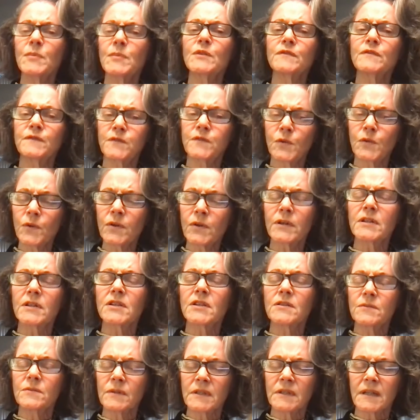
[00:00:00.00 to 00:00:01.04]
before
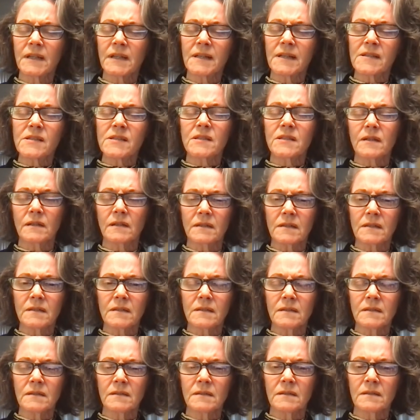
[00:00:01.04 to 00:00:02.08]
you and I
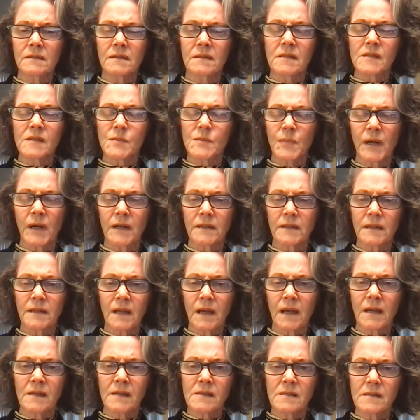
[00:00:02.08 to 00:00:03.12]
started this
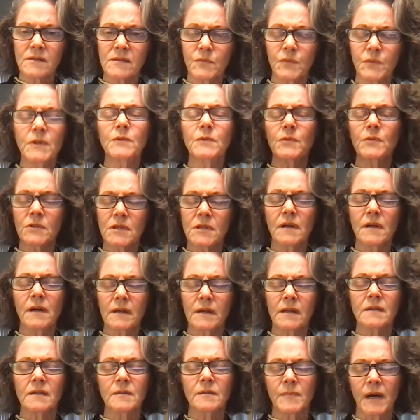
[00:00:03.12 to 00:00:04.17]
podcast, we were
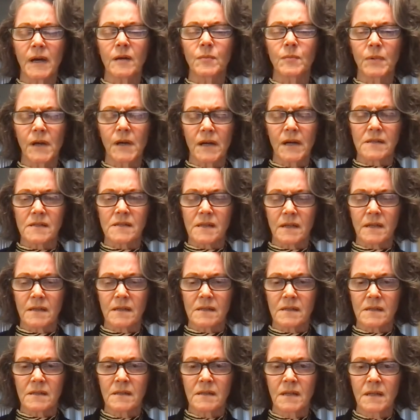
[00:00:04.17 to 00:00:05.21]
talking about
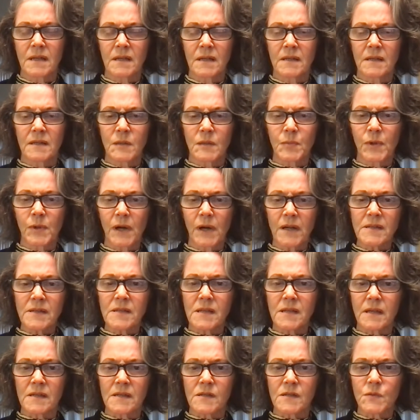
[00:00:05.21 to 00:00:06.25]
process. The
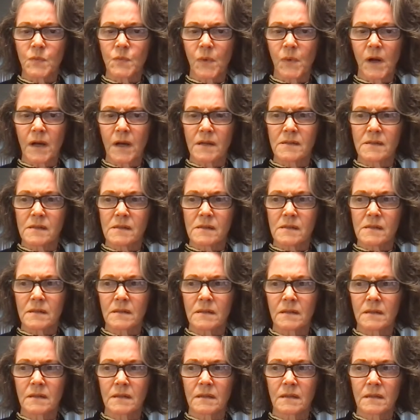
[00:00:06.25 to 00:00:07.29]
process was
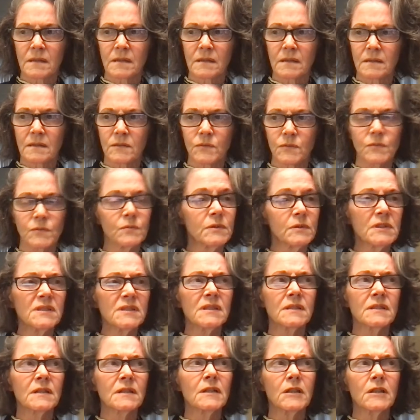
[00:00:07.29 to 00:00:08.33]

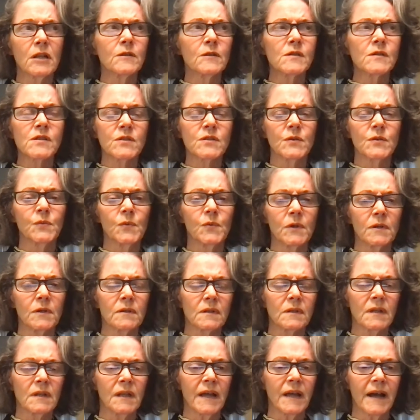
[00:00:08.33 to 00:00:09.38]
really close to
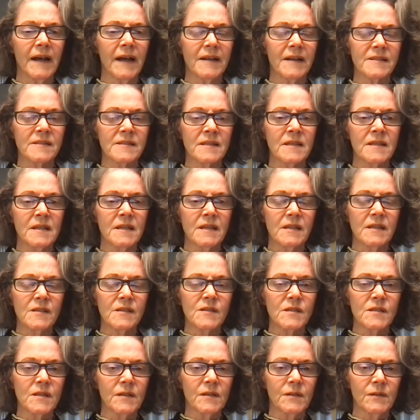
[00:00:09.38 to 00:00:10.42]
world class.
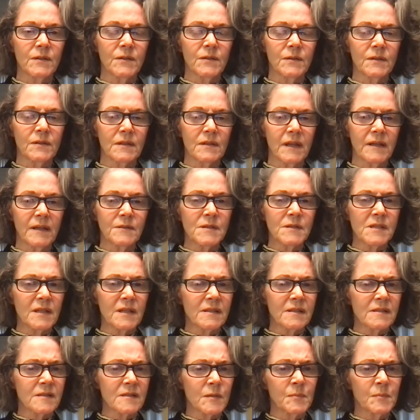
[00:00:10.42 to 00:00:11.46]
So
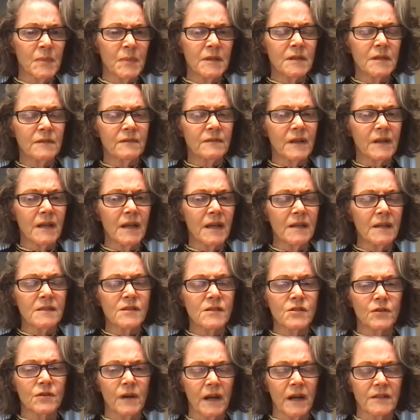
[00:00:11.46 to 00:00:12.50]
that's a bit of a head
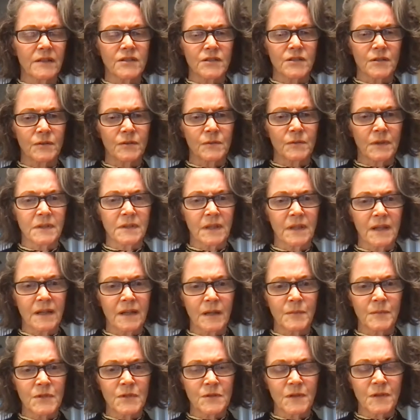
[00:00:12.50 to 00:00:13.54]
scratcher when they
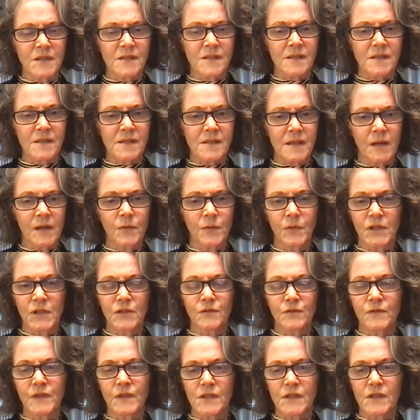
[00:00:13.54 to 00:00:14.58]
come to us and say, will you
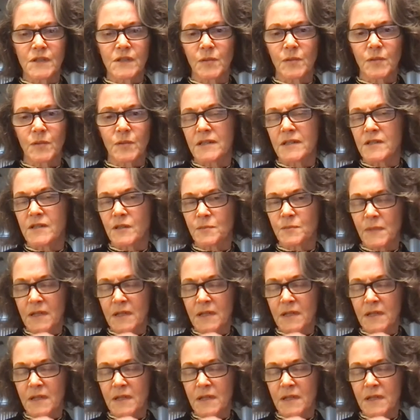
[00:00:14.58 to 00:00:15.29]
fix our project